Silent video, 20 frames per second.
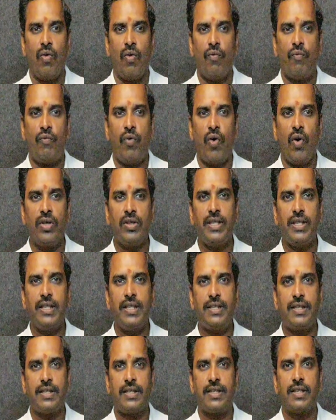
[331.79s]

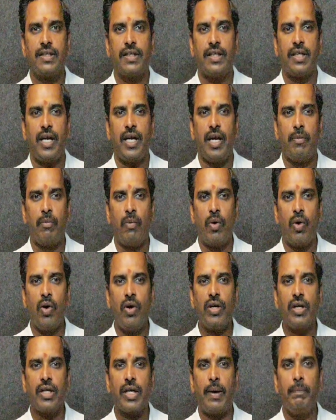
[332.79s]
Forces a
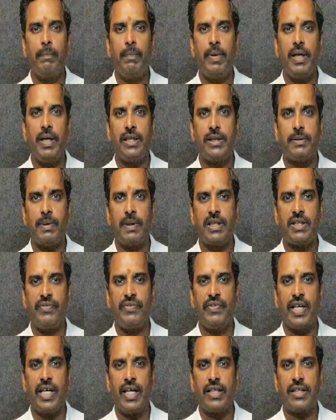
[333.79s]
more complete
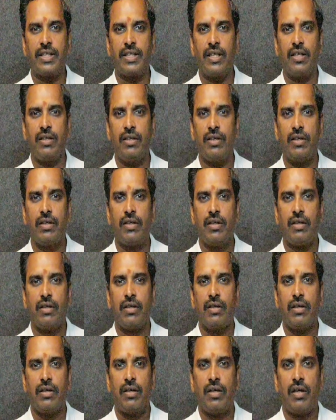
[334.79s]
specification
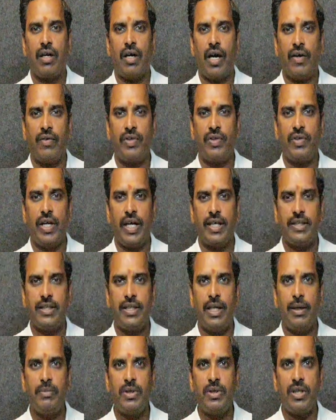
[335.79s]
of the
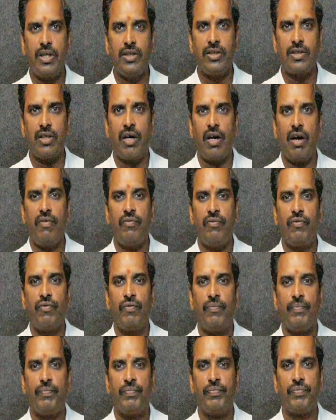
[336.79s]
assumptions of
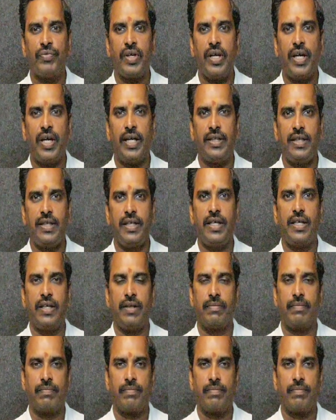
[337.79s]
a theory.